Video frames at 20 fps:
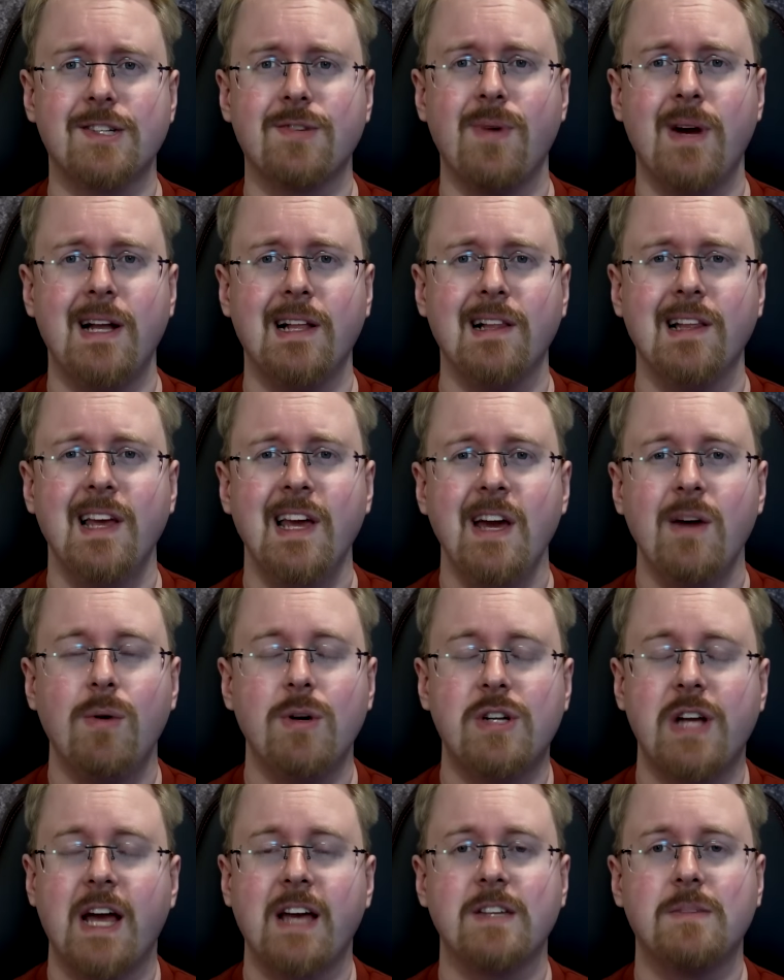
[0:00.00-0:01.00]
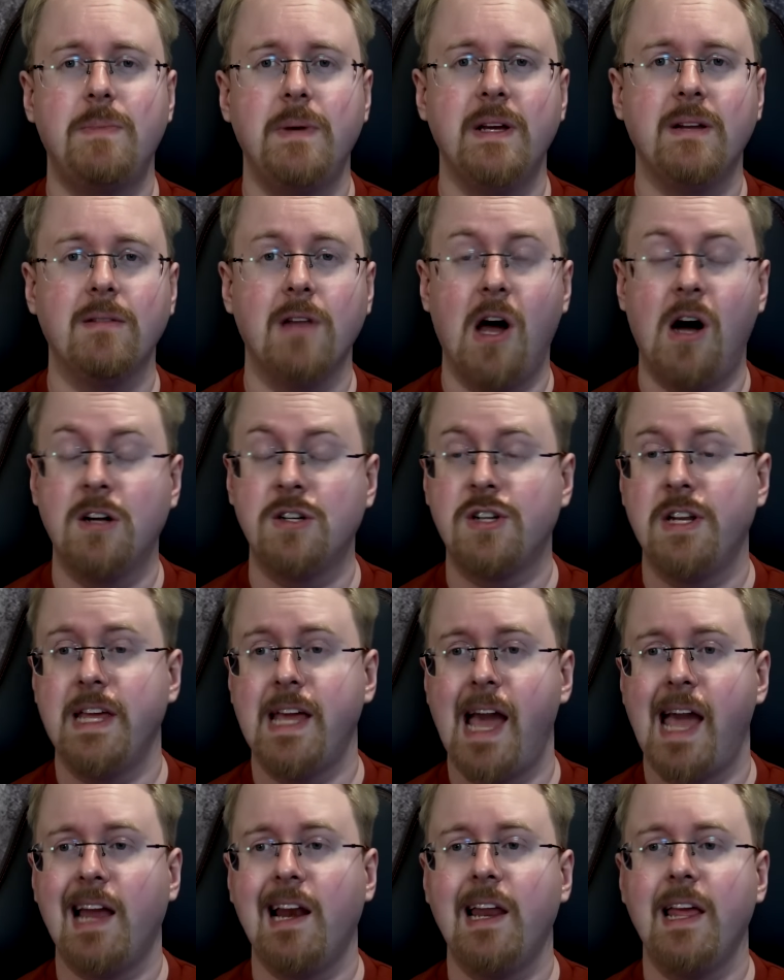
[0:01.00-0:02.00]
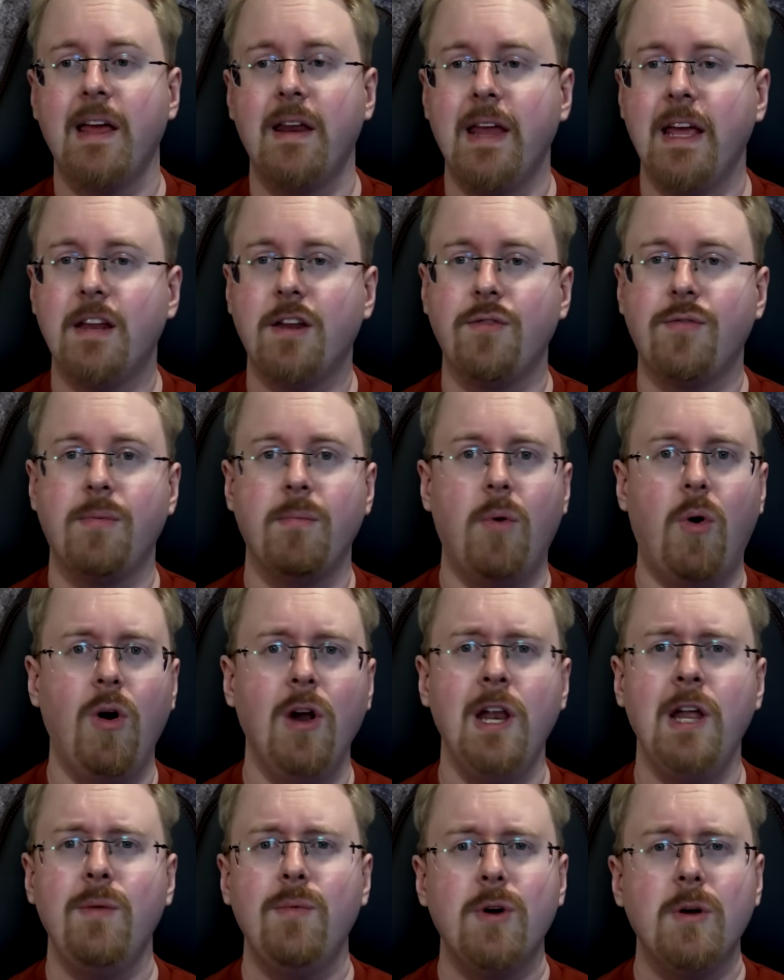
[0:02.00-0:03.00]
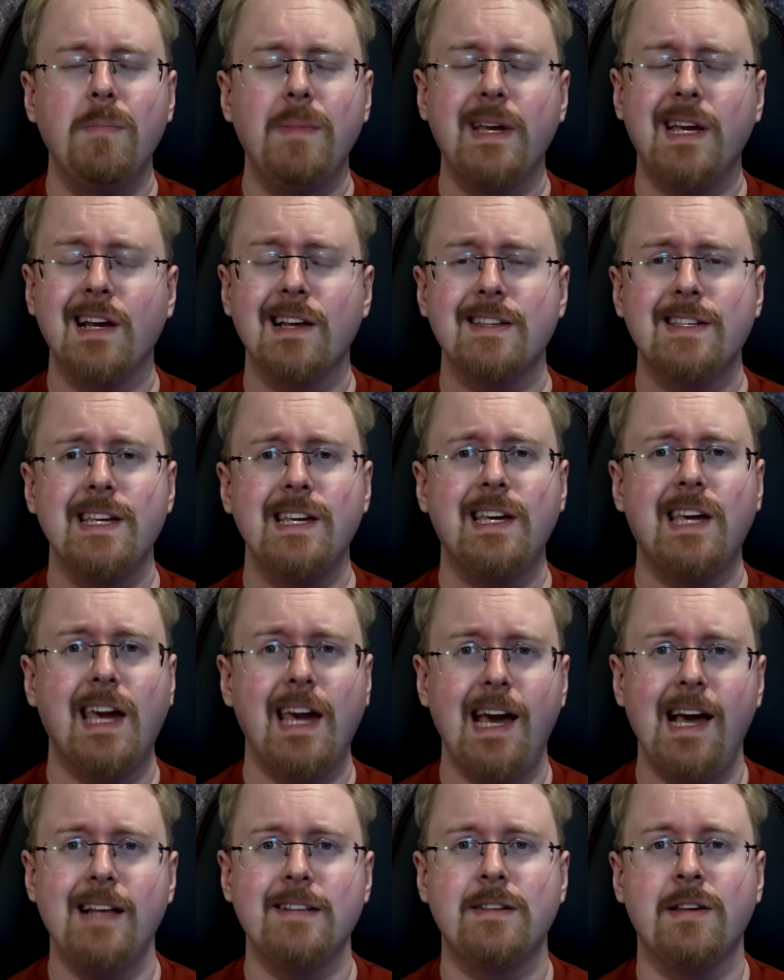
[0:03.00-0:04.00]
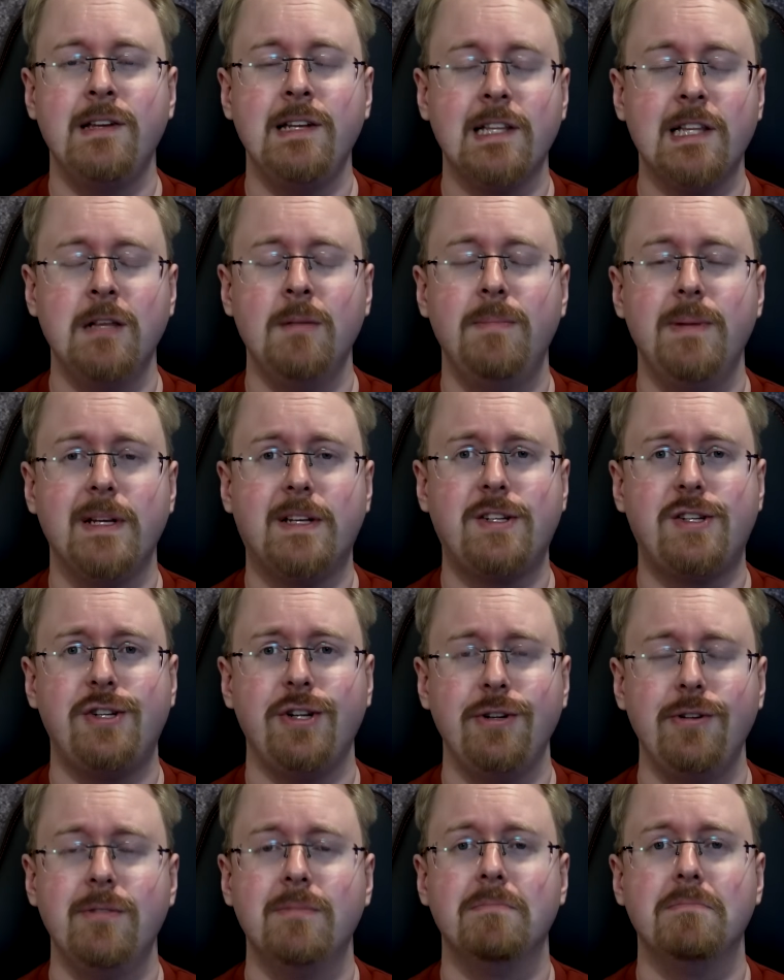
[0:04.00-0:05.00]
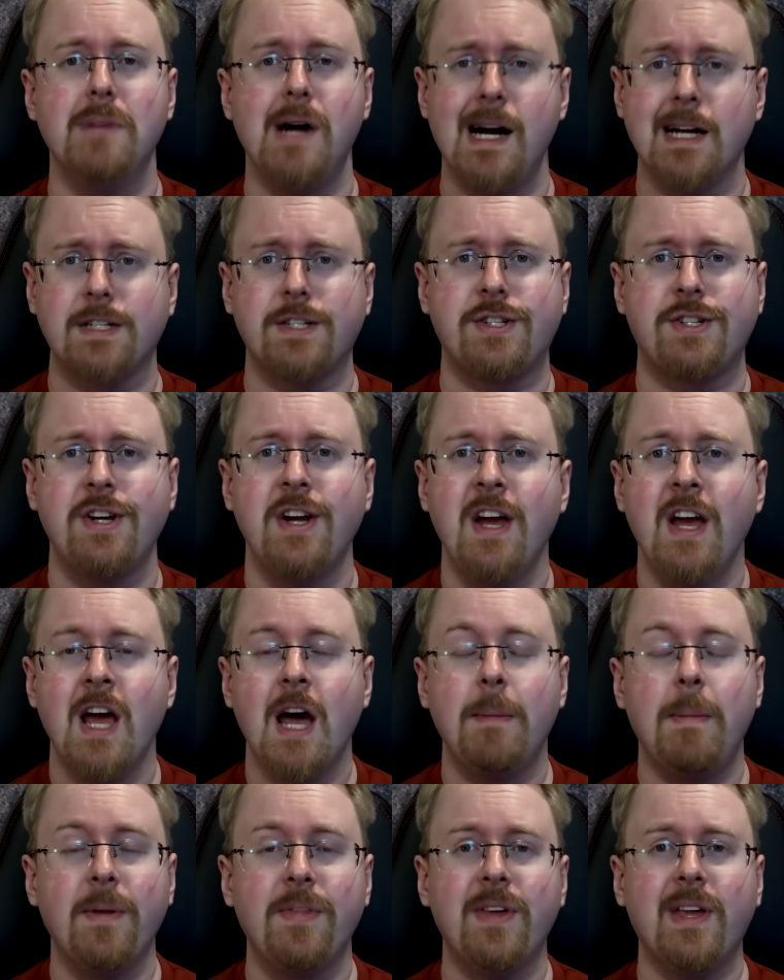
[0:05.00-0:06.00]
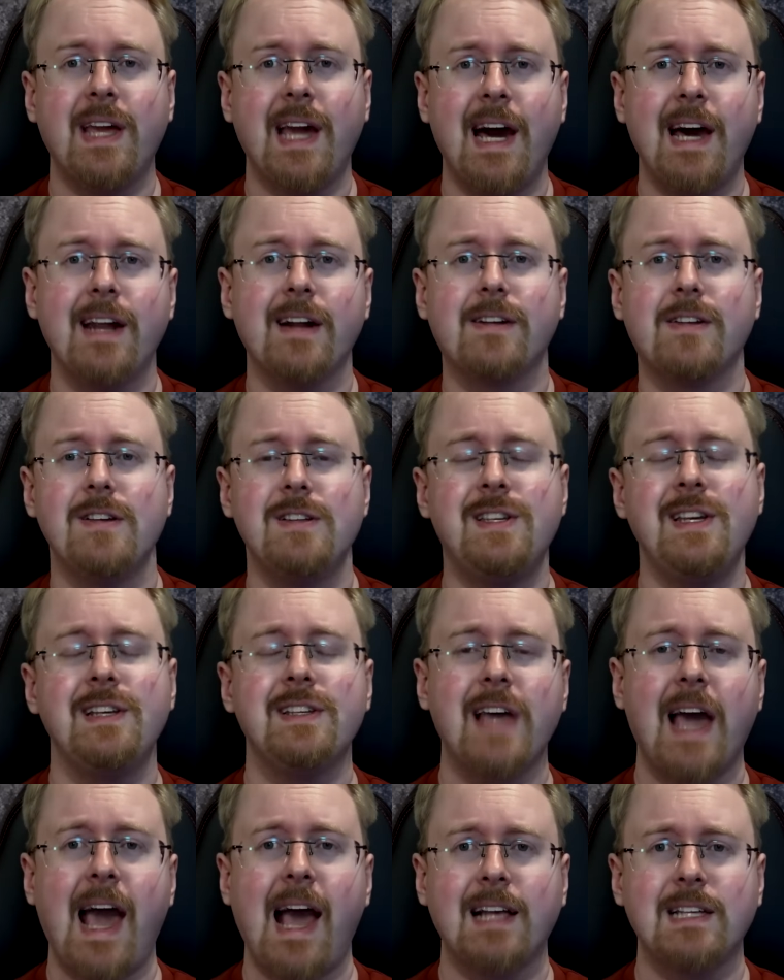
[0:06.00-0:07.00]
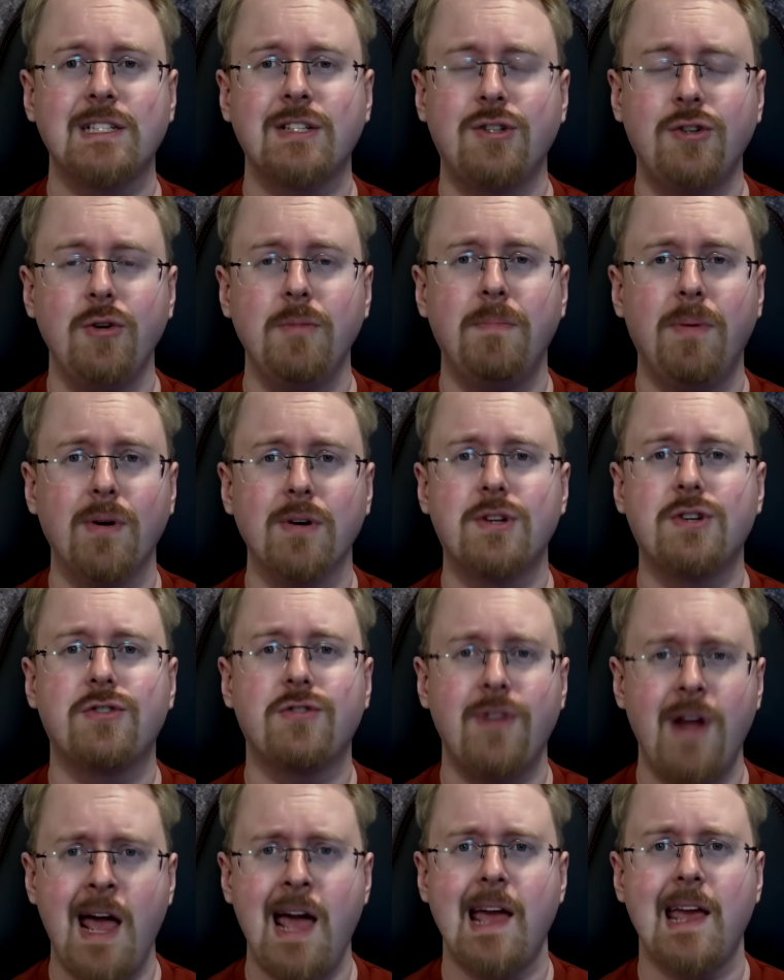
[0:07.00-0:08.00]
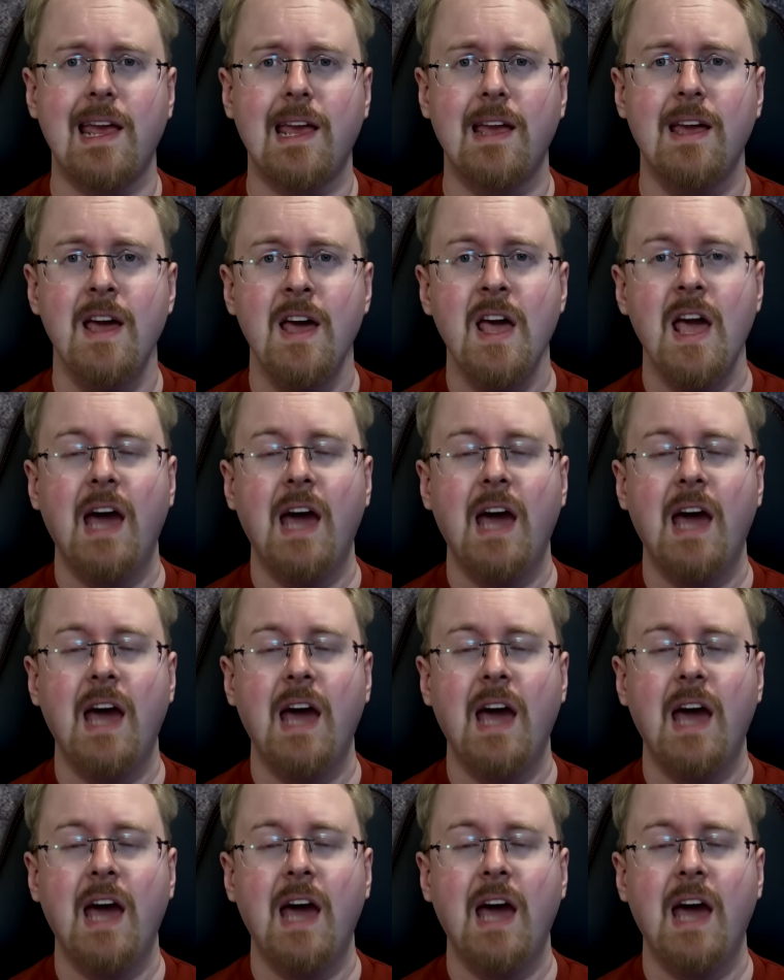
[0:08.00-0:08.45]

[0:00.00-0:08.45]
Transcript: as well, which has been largely alienated from Hollywood because he cares a little bit too much about the characters he's asked to portray.